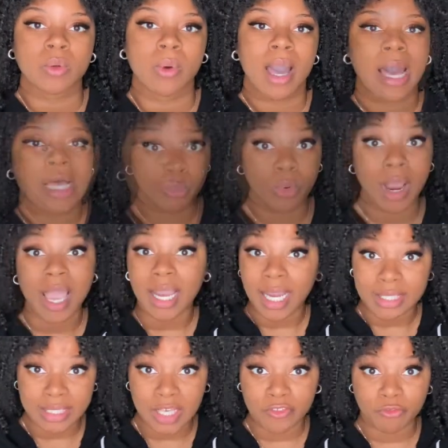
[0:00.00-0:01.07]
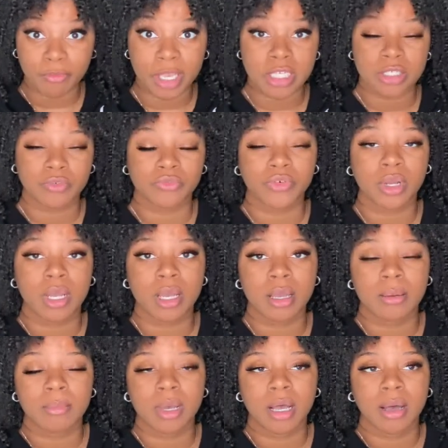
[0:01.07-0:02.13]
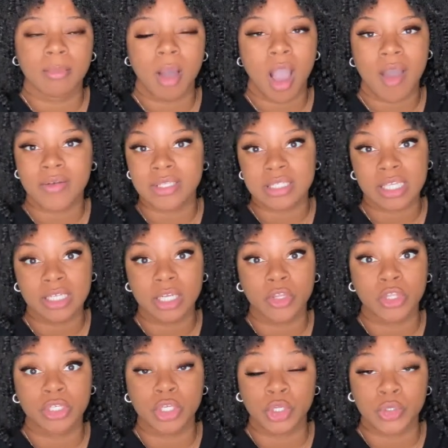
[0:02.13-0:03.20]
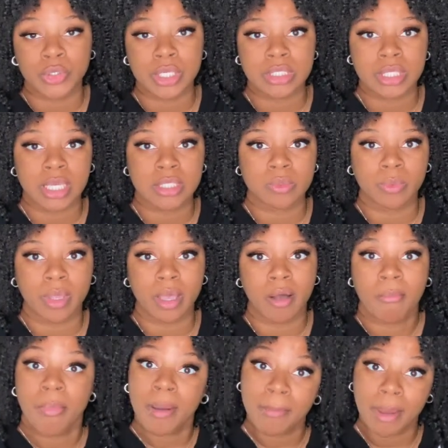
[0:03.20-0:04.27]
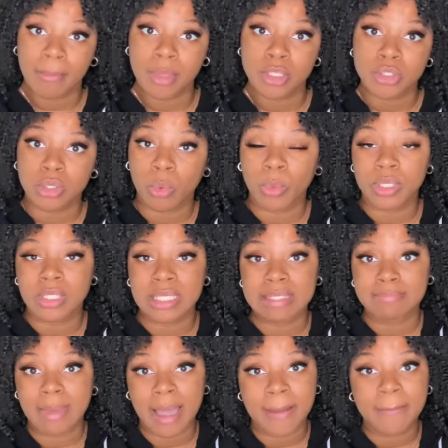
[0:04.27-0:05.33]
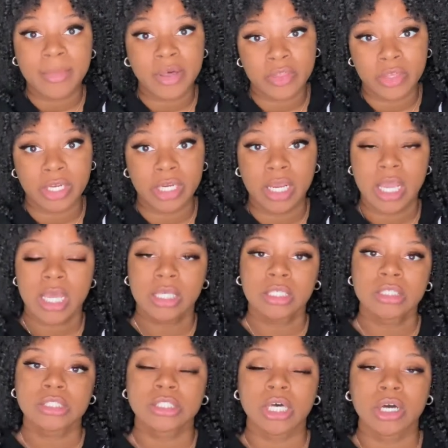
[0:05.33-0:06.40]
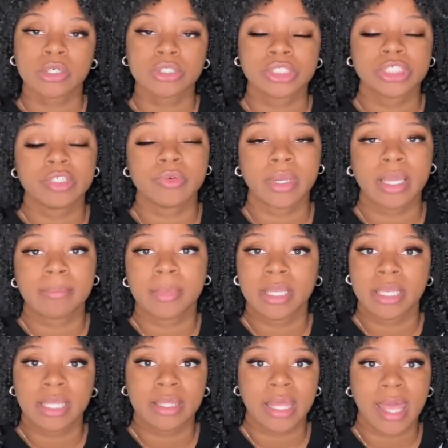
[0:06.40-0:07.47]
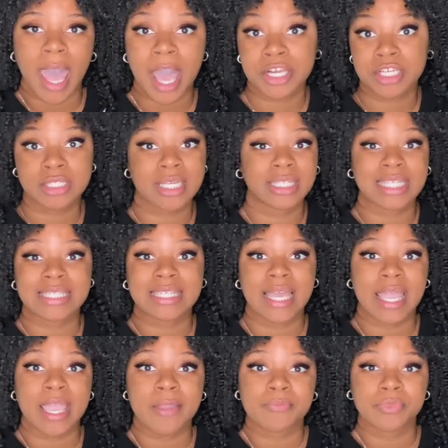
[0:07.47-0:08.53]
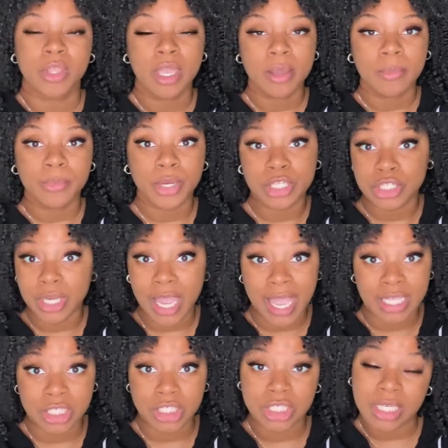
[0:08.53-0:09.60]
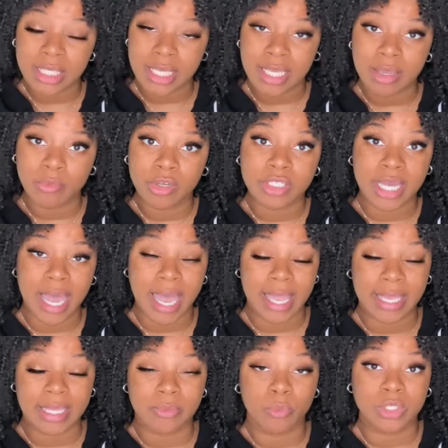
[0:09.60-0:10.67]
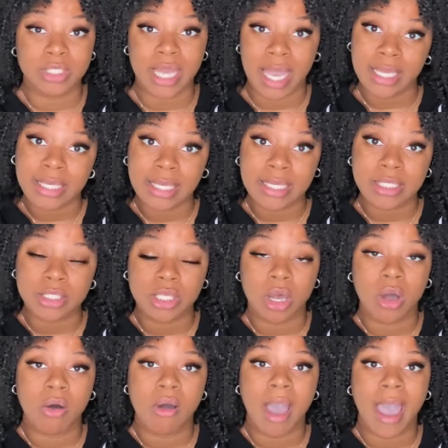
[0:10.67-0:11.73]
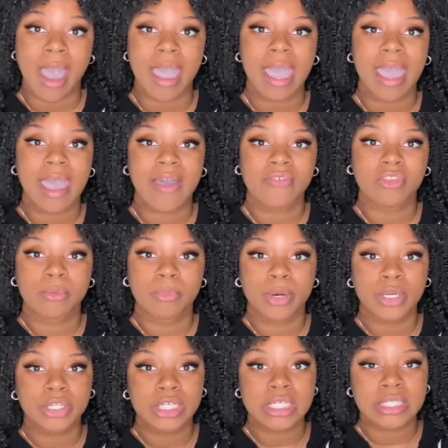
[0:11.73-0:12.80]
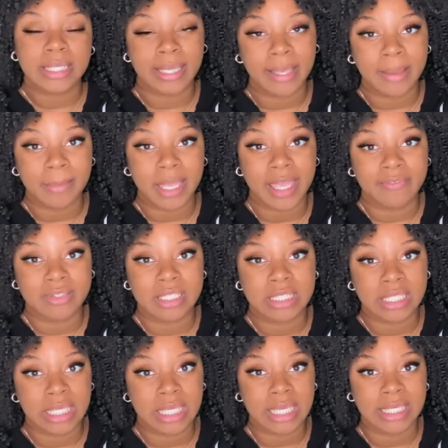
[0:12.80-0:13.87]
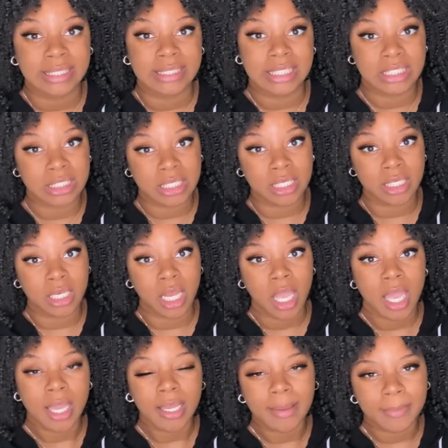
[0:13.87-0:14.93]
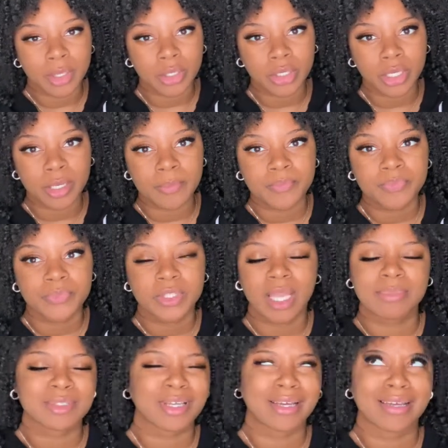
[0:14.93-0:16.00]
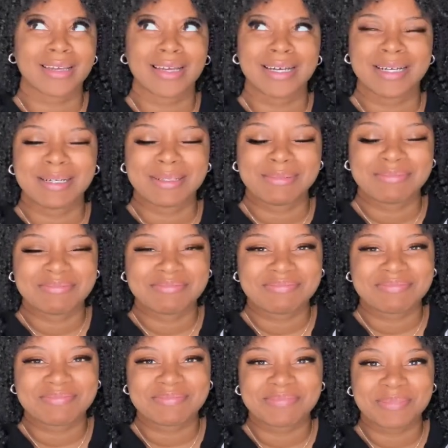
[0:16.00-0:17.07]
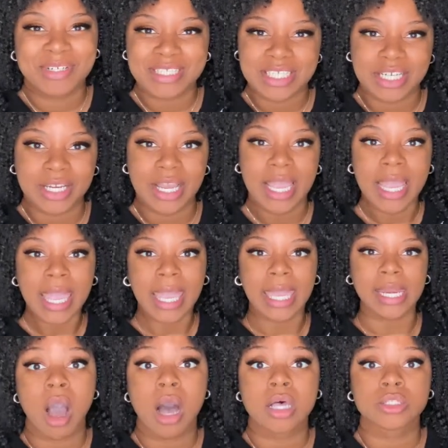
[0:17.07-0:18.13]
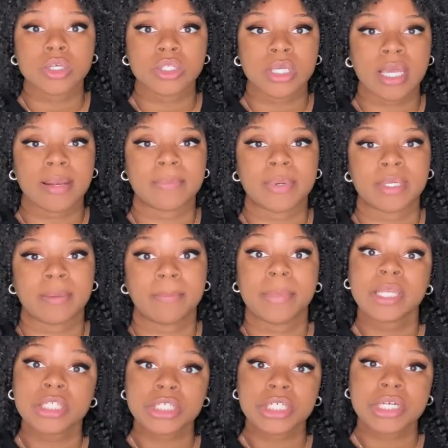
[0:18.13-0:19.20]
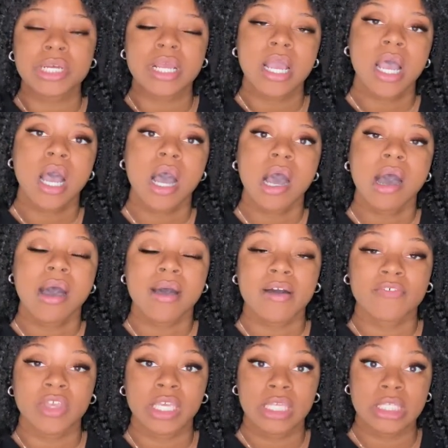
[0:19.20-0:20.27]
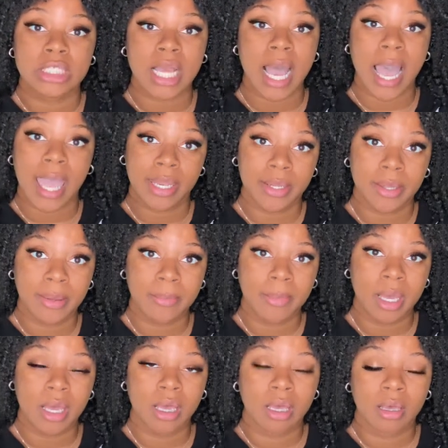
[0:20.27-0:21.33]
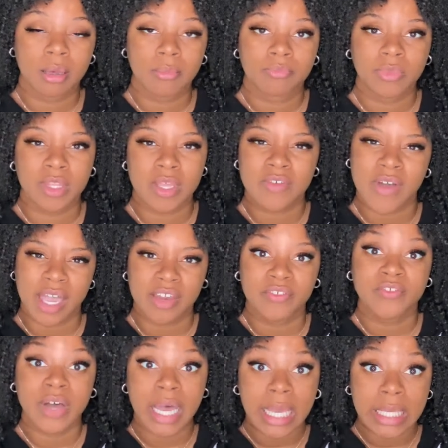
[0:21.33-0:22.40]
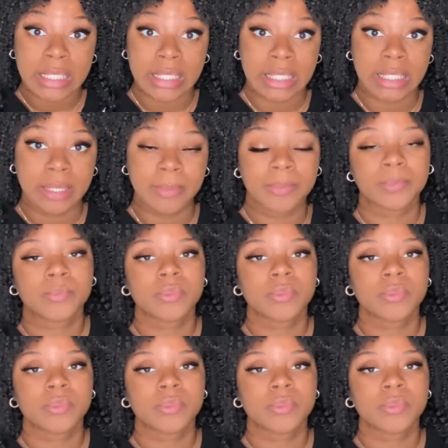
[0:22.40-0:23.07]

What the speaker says: And where I got the information from, obviously other notaries as well, but my mentor, which is my mother, so she recommended that I just get the same printer as she did, which I did. So I have the Brothers MFC edition computer. Printer, and I also try to put a picture of each item that if I can find them.